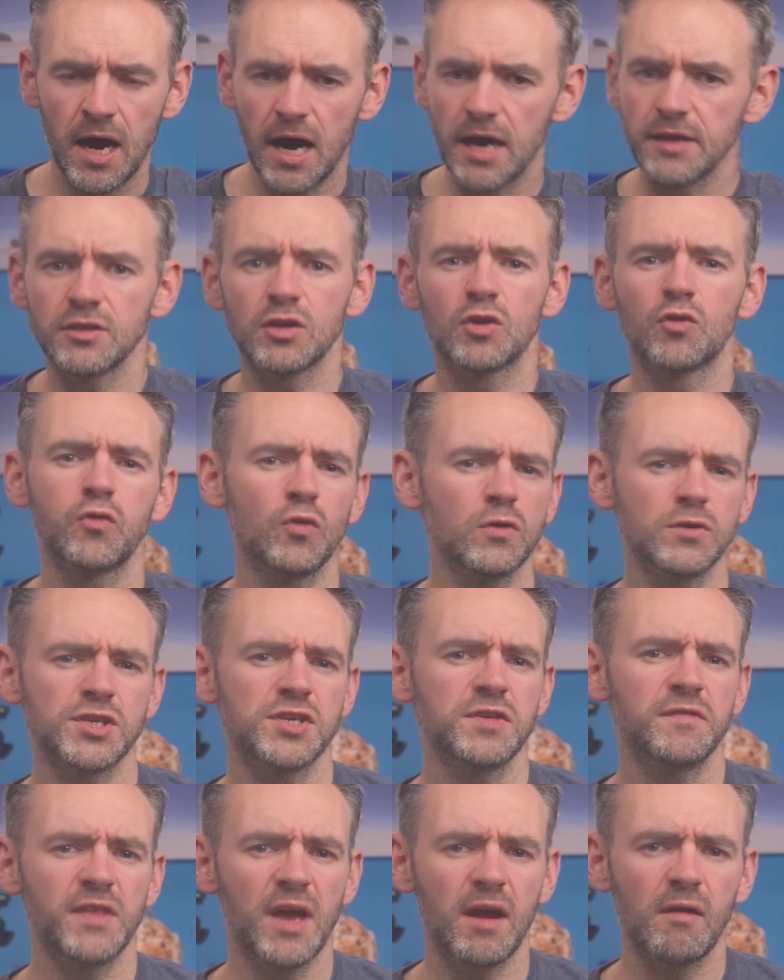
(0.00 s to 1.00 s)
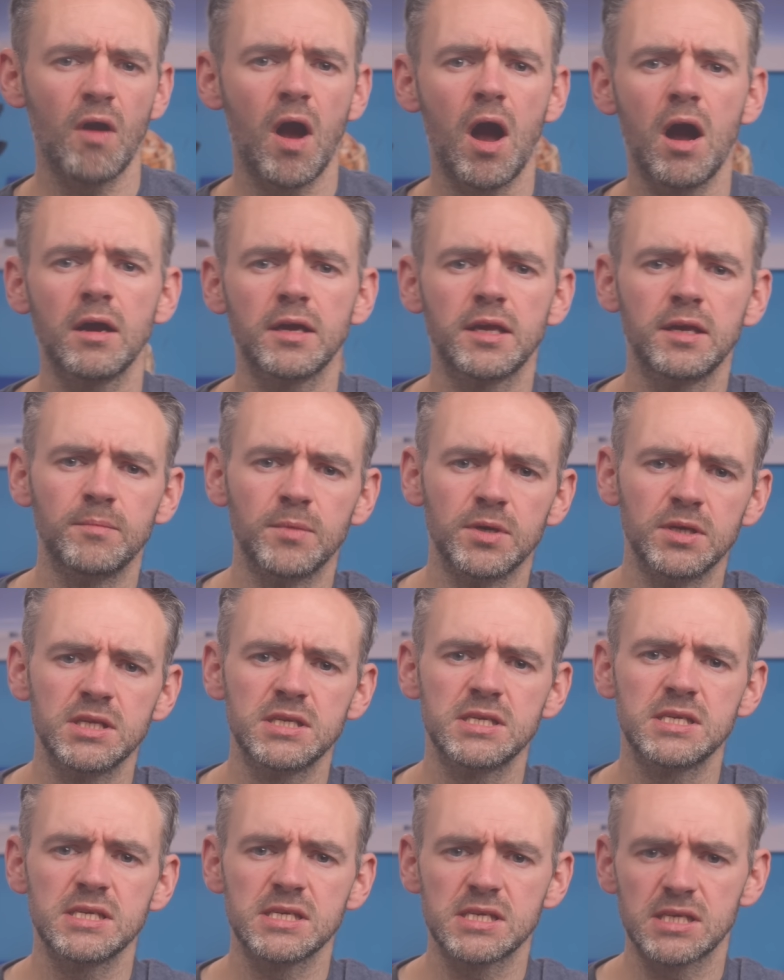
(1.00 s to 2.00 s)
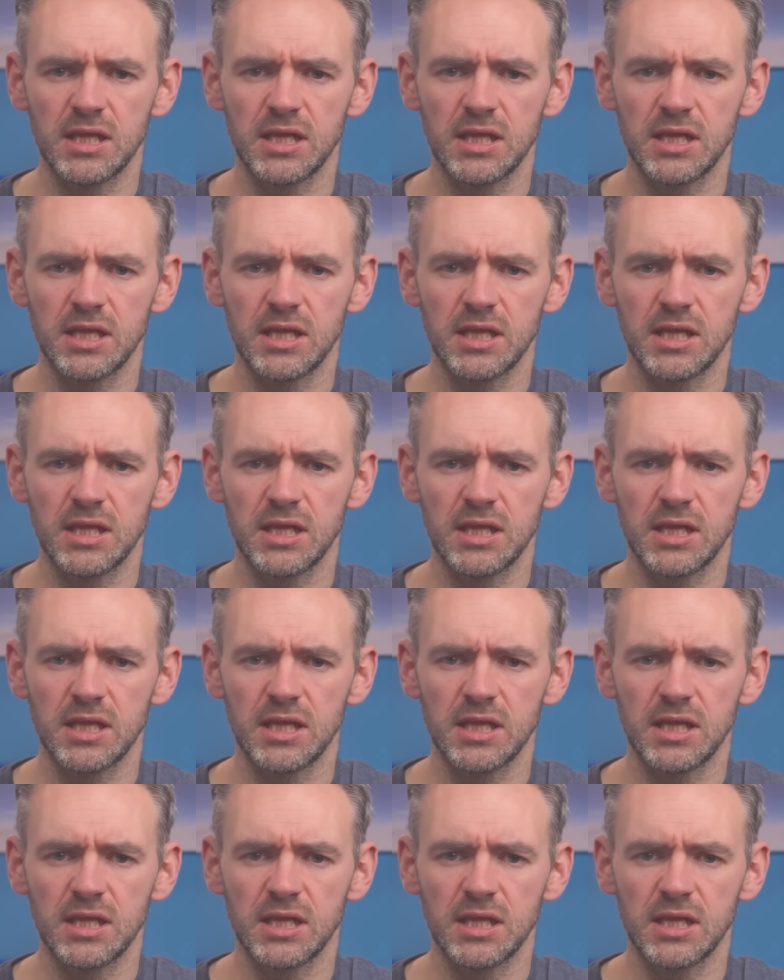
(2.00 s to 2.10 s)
And the crux of their arguments is